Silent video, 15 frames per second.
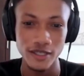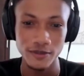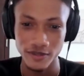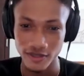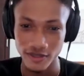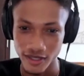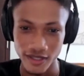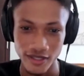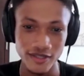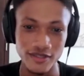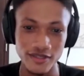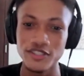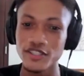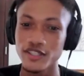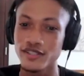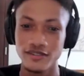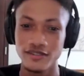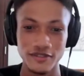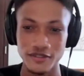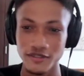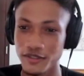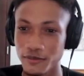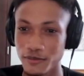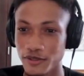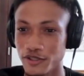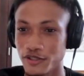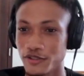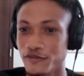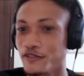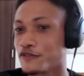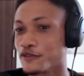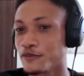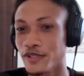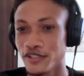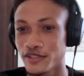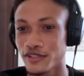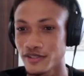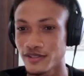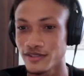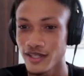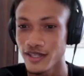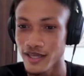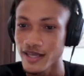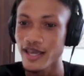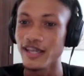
I'm just like ingesting a bunch of information,